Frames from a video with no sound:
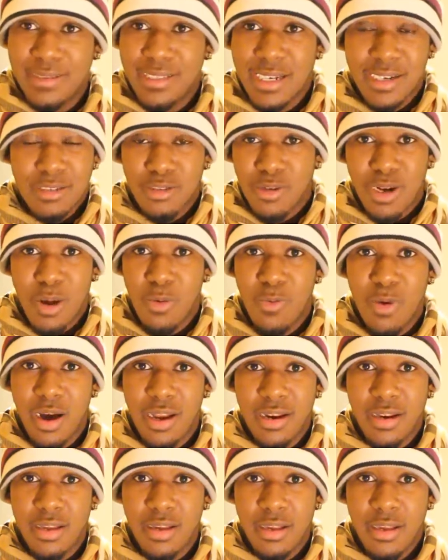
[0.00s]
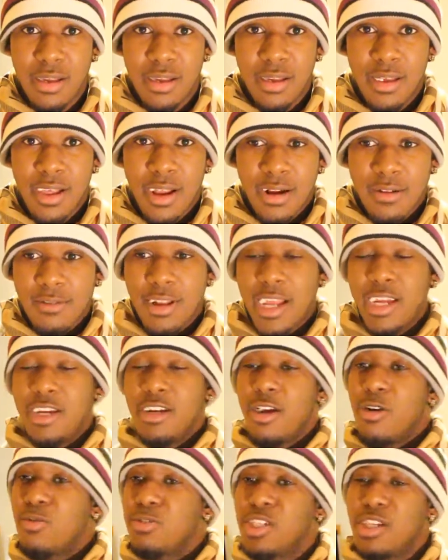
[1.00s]
That's all I want. Like, you
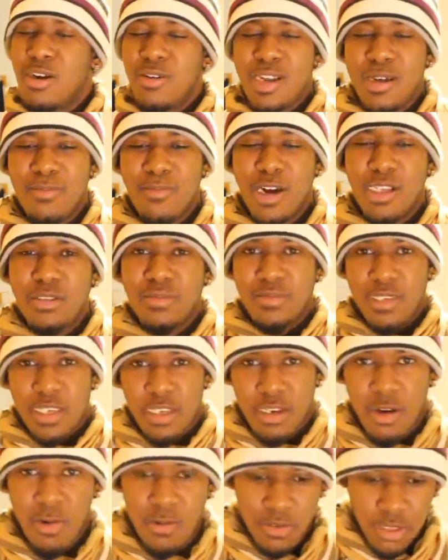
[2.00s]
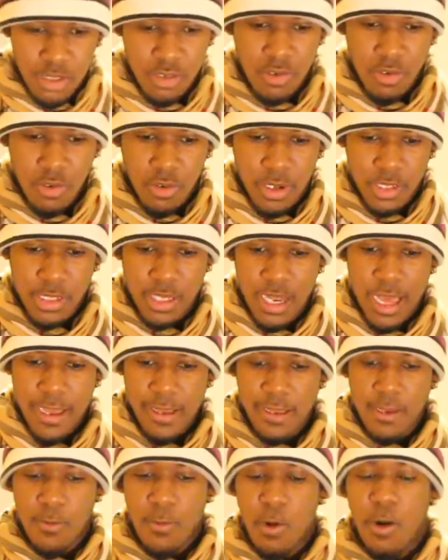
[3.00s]
know them ones when you go into school and
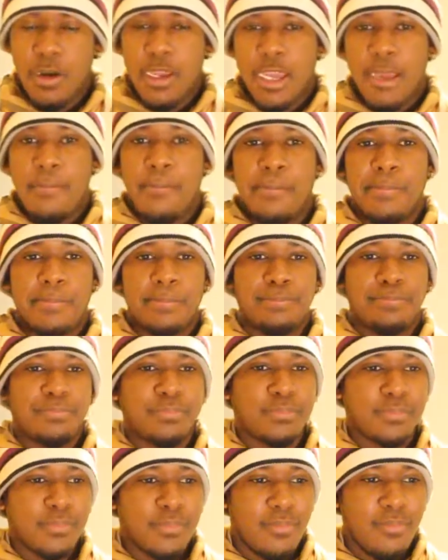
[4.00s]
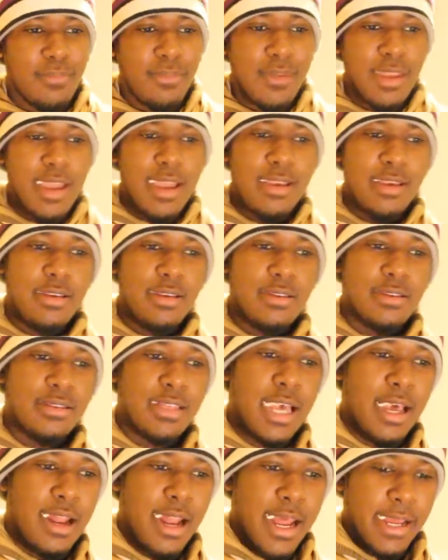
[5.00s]
you walk in and you're just
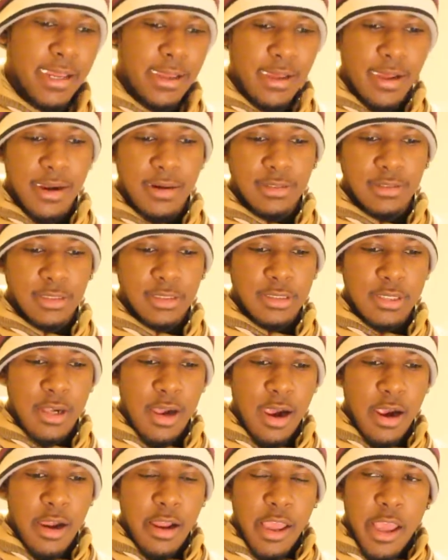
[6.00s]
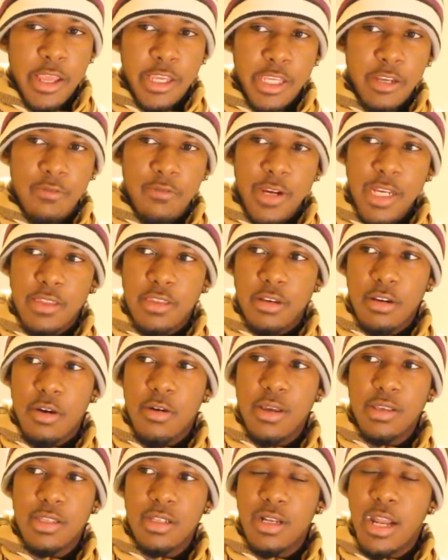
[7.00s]
there, like, you read the
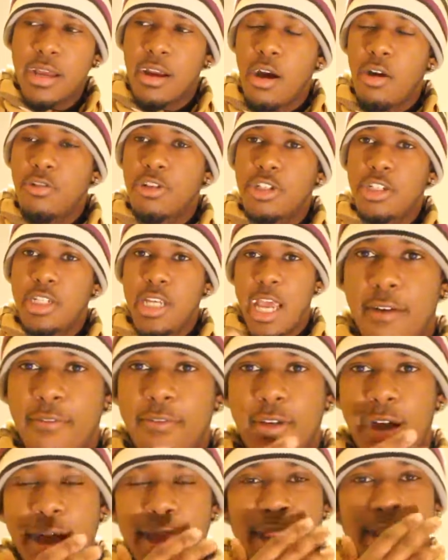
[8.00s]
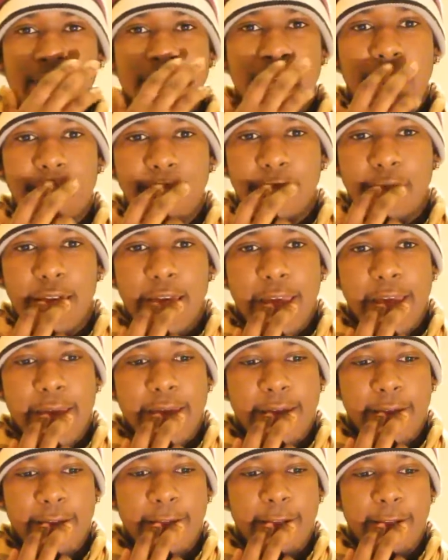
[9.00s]
notice and you're like, oh shit, got an exam today.
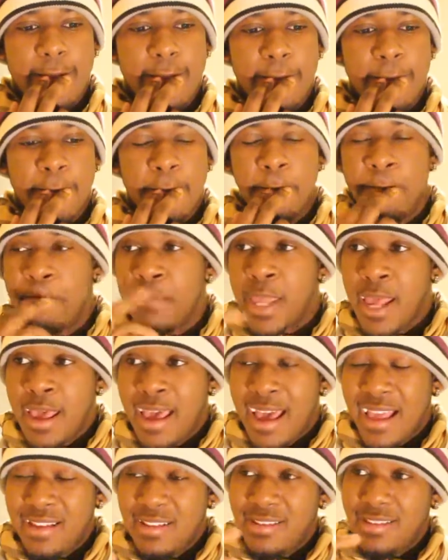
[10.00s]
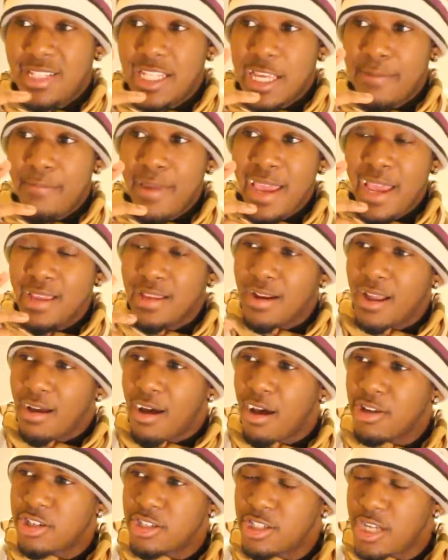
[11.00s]
And you see your mate and you're like,
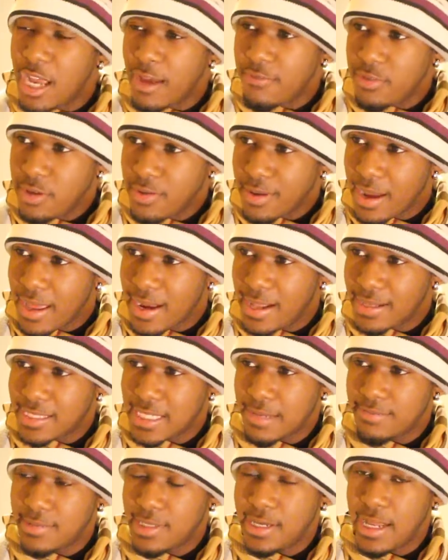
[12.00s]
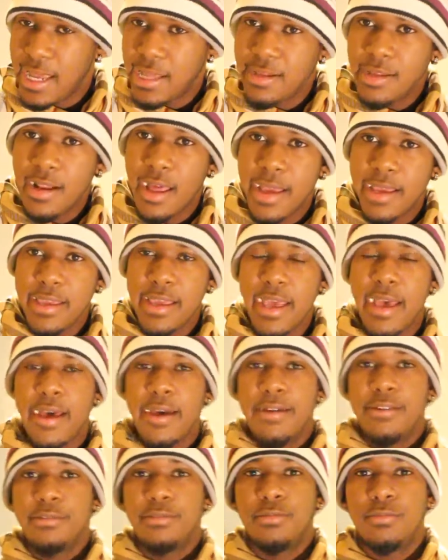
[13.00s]
oh shit, have you got an exam today? And you're like, yeah,
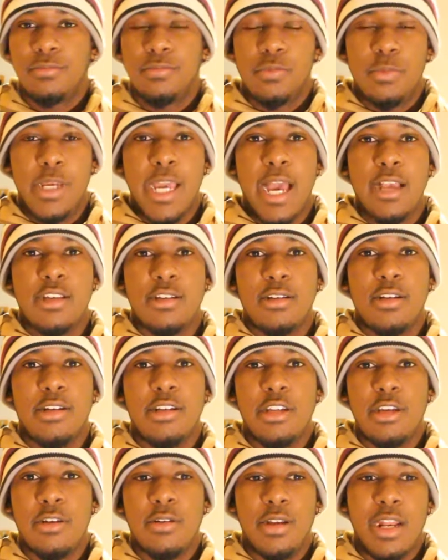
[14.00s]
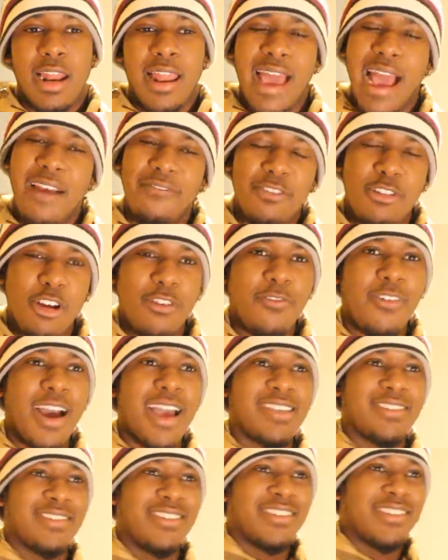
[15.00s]
we actually do. And they're like, have you
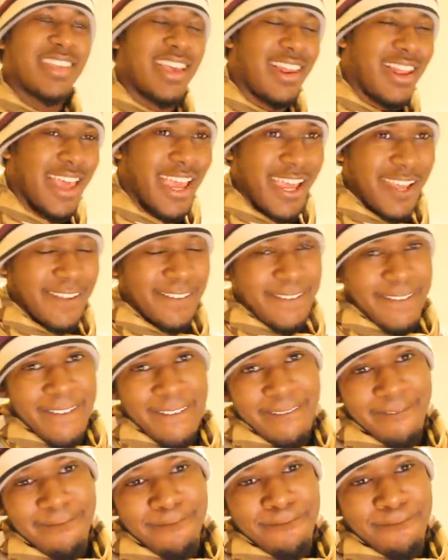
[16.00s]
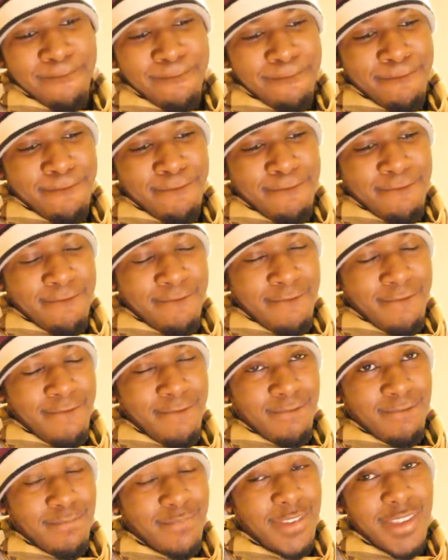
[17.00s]
revised? And you're just there like,
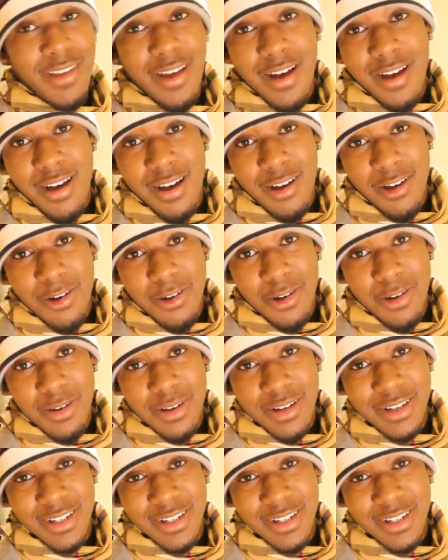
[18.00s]
no.